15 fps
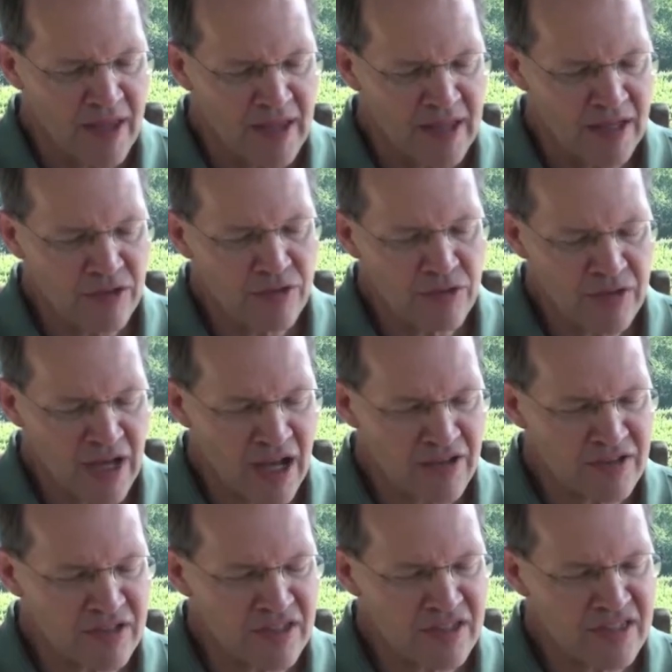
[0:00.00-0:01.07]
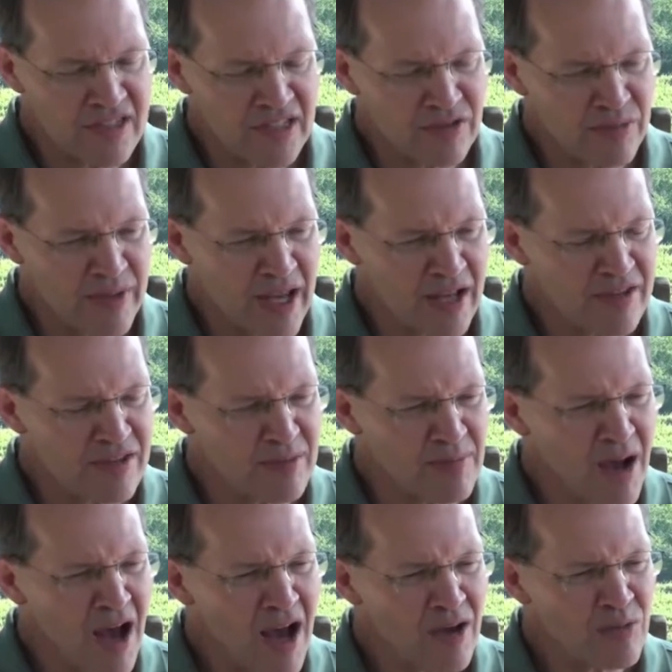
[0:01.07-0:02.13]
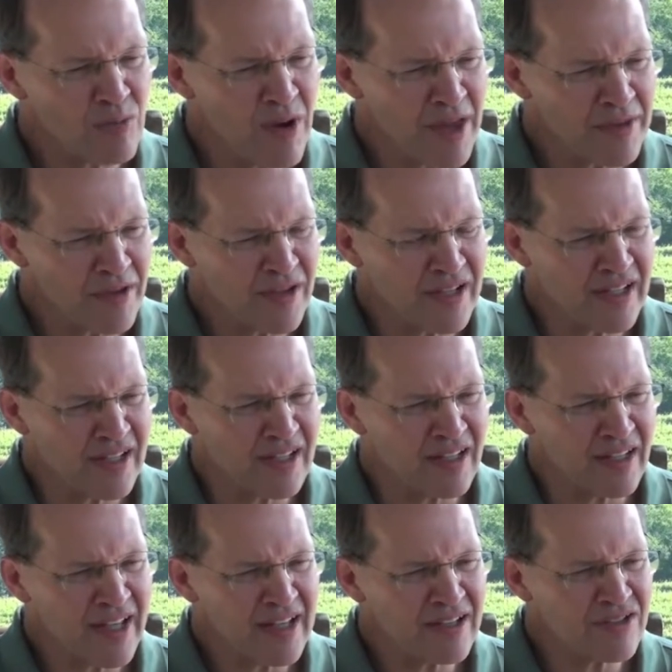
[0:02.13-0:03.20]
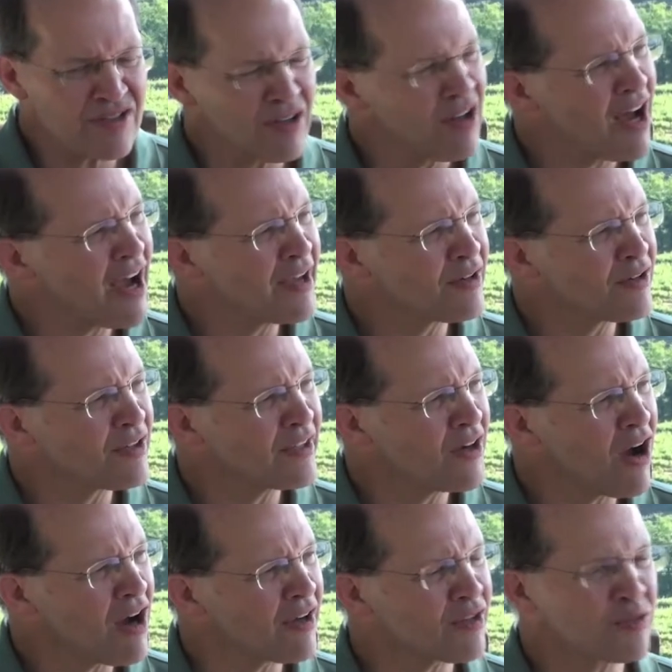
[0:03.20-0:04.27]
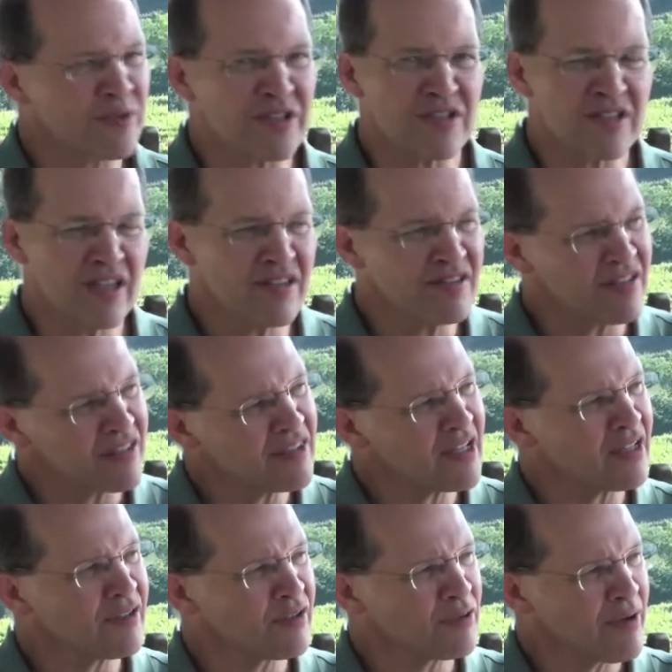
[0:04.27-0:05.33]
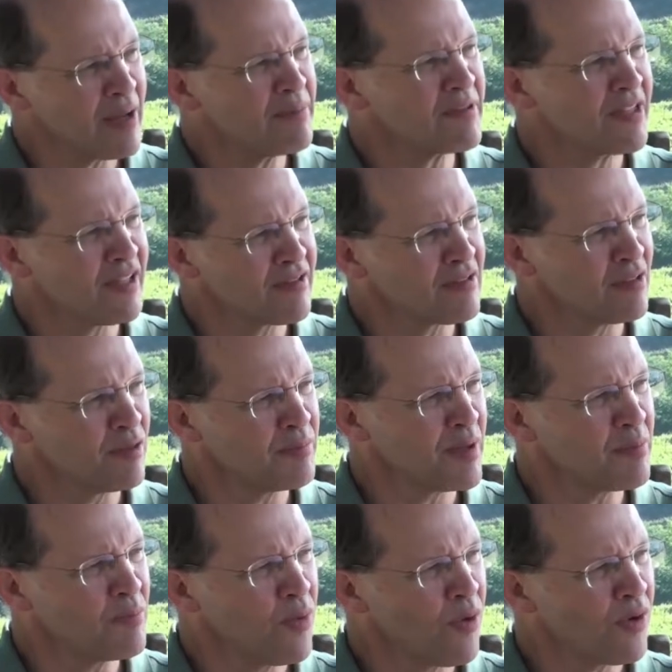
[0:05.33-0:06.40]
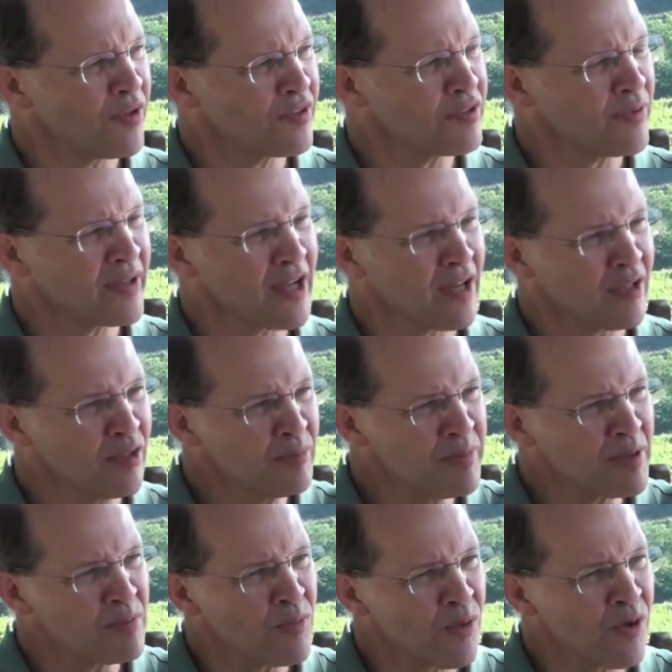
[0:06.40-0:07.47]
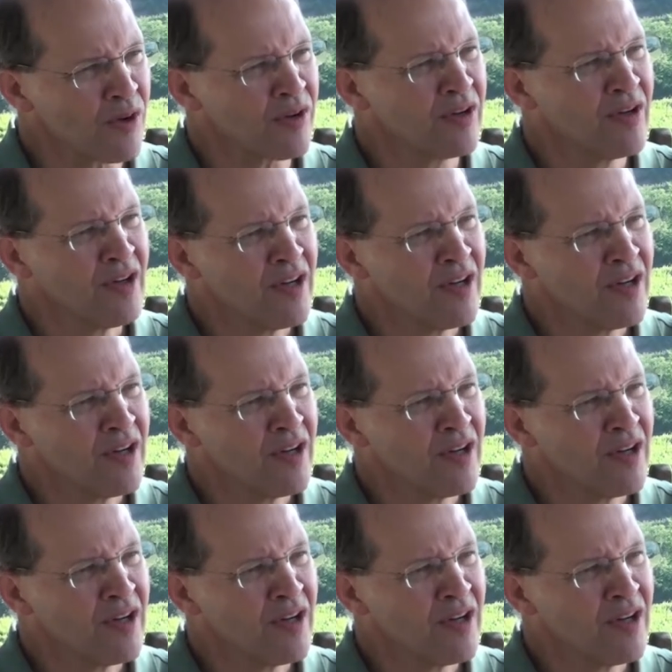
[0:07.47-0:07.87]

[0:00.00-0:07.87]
in 2006 we had some hot weather in late July and early August, which tends to thicken the grape skins a little bit more. So it got a little bit more